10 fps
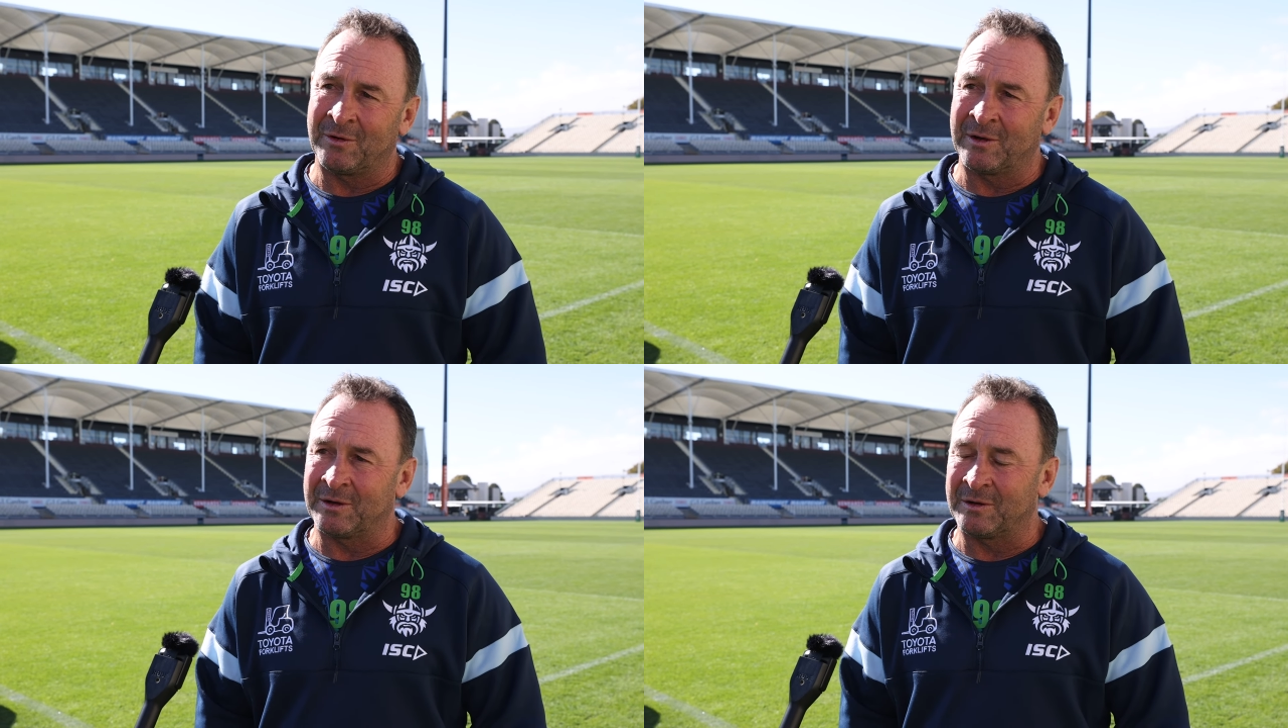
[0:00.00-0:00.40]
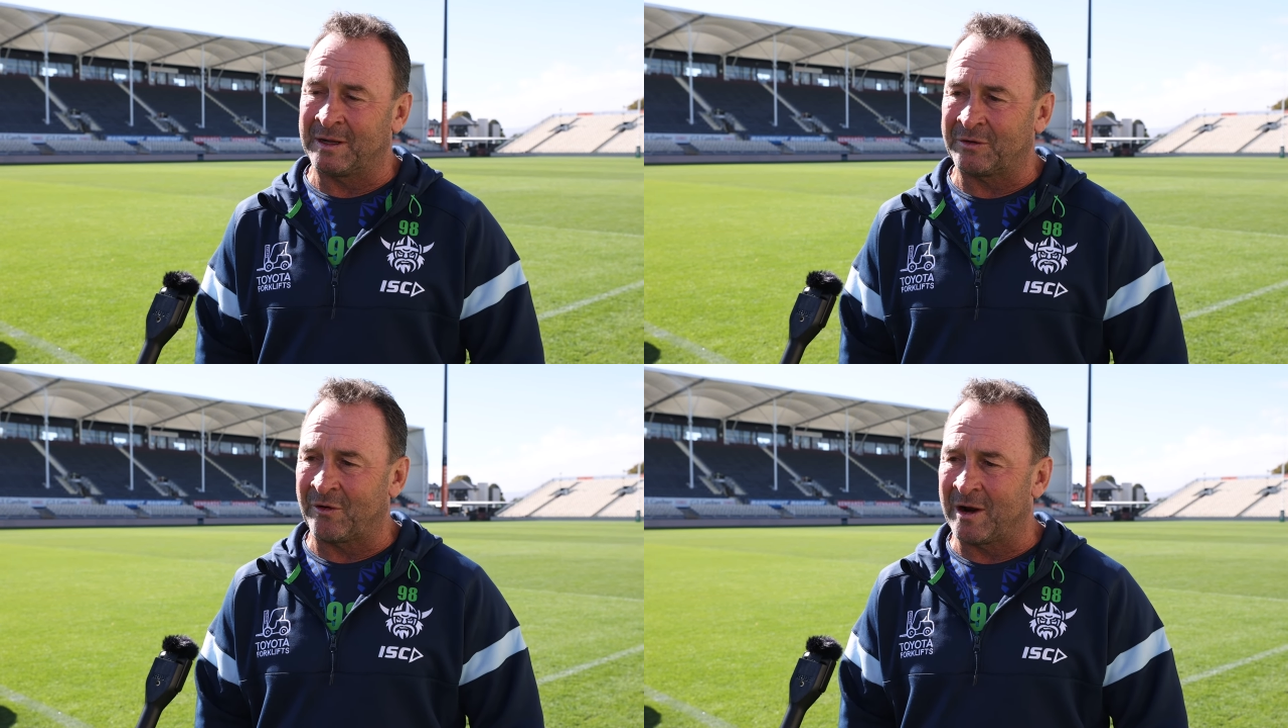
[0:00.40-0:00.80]
like at,
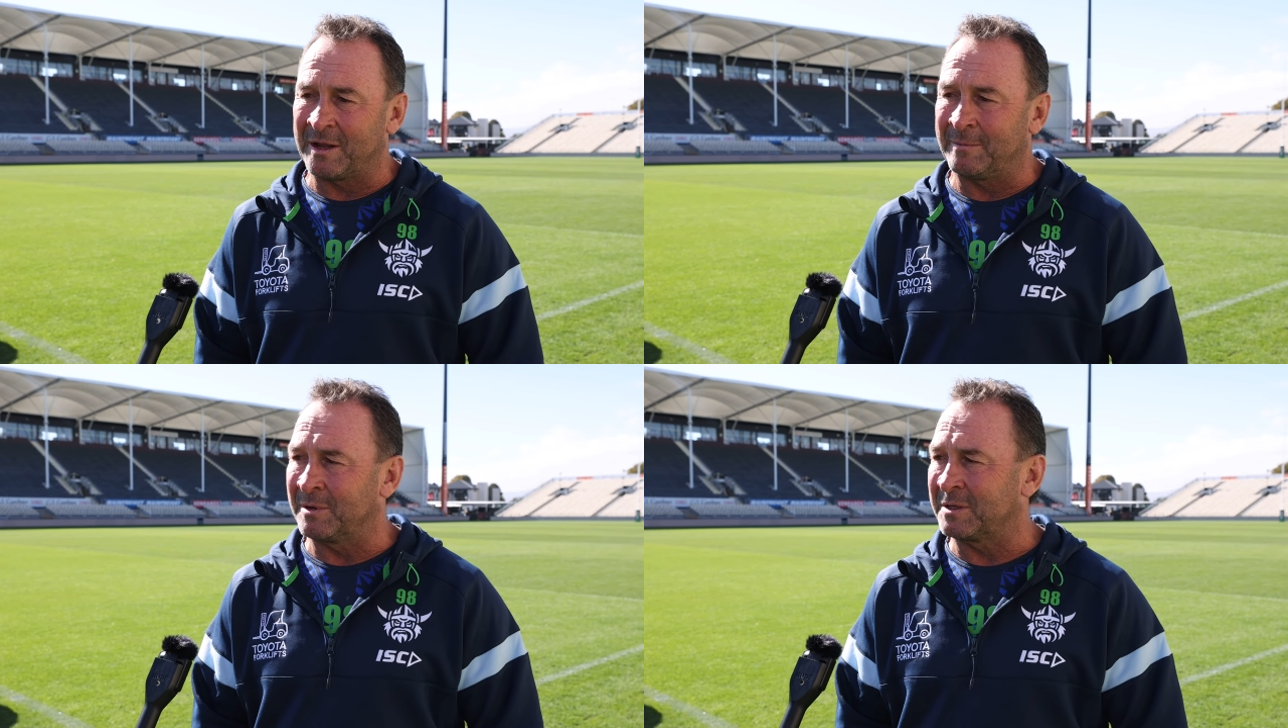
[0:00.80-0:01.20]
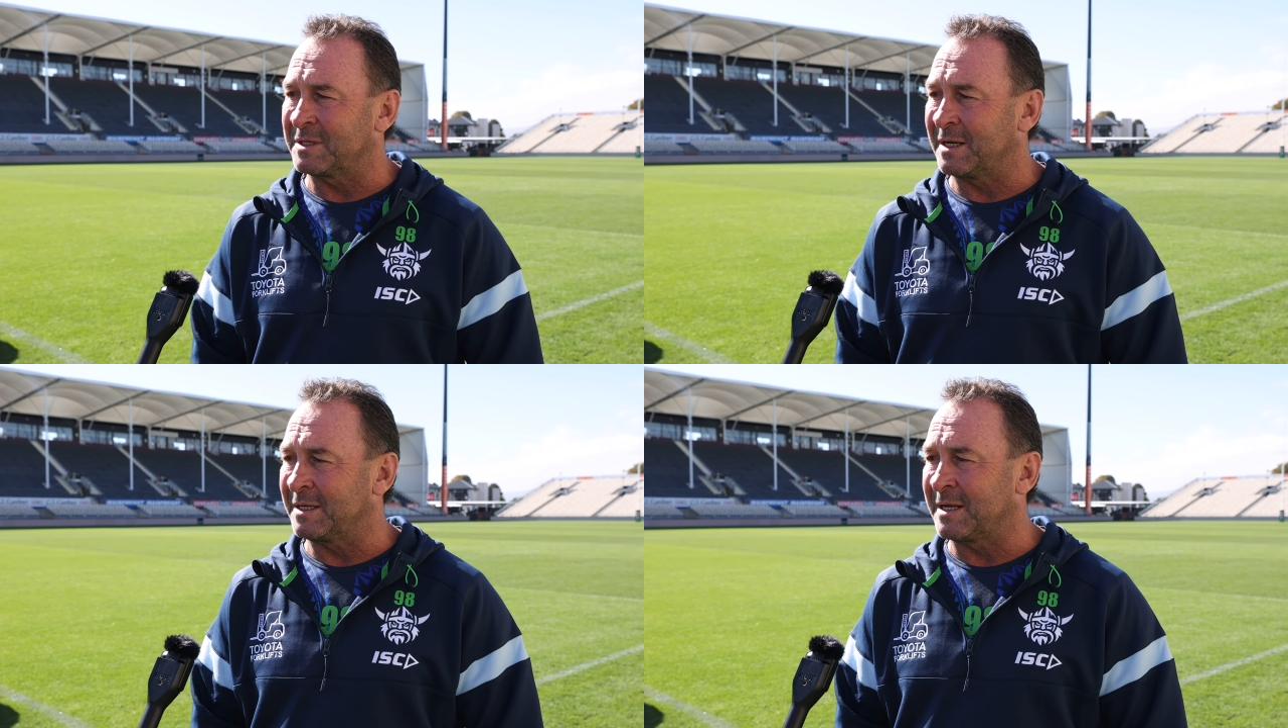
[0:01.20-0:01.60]
at training,
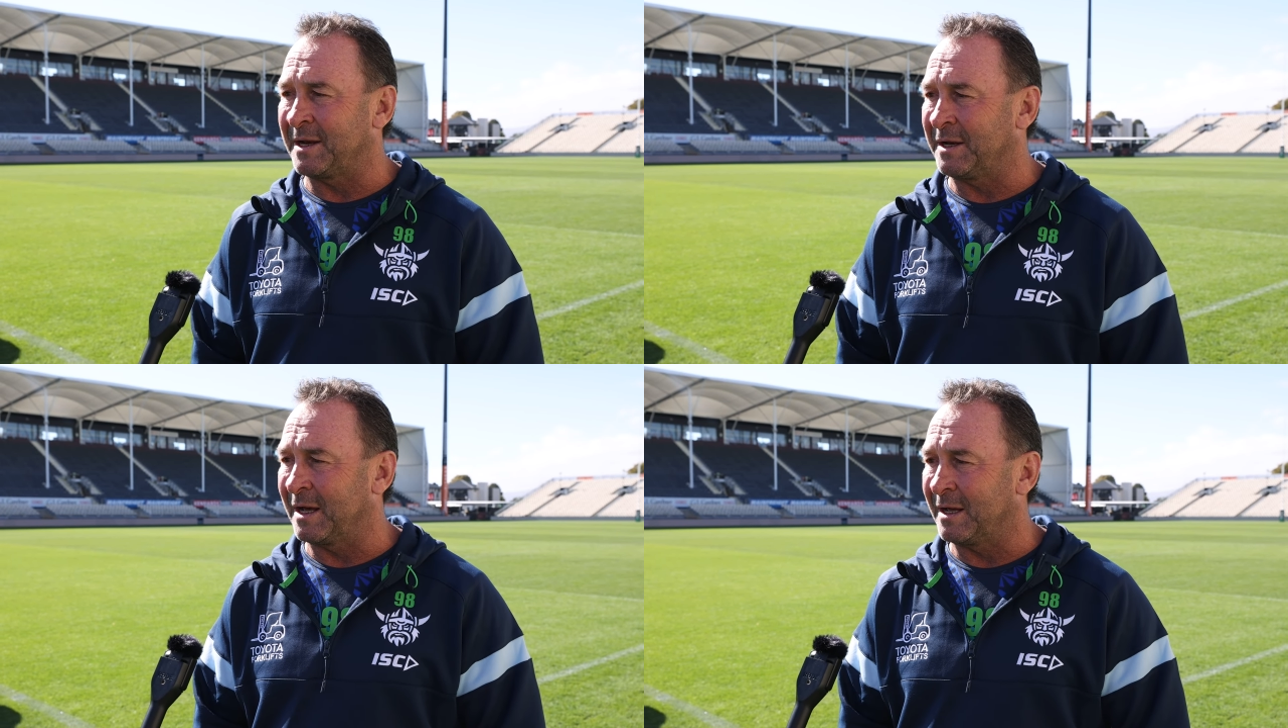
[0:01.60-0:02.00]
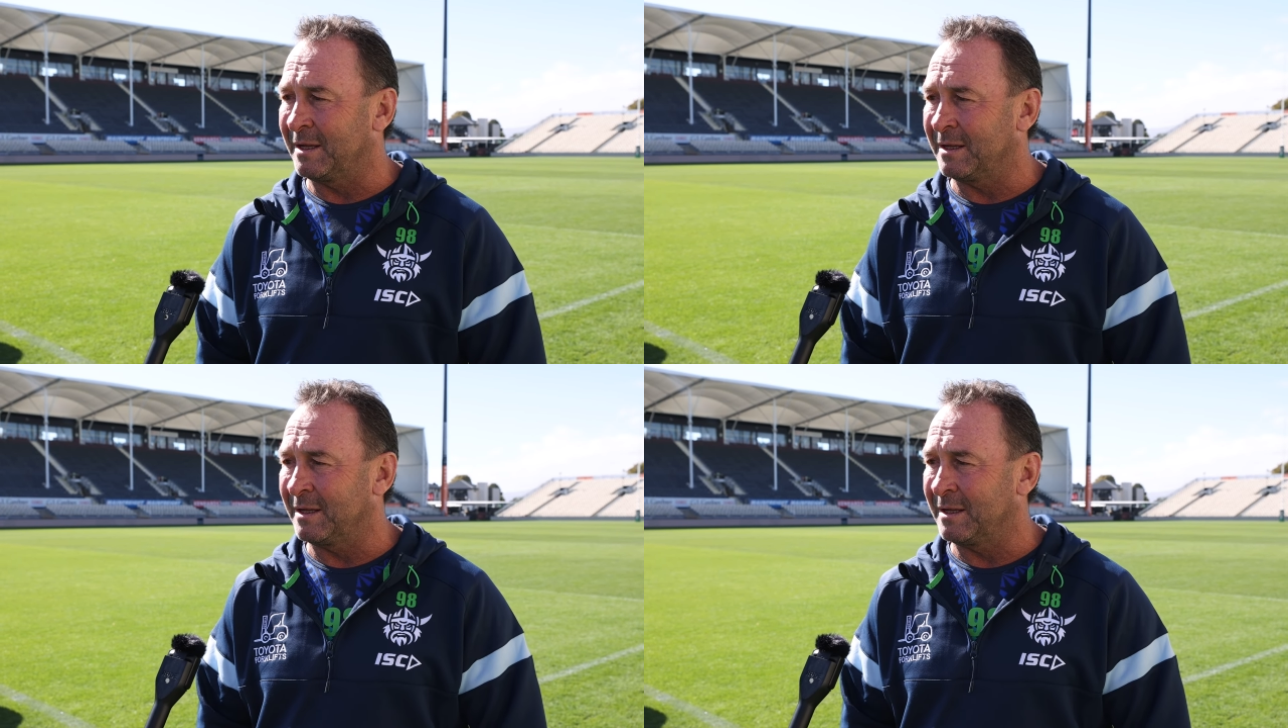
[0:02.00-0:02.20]
but uh, day to day.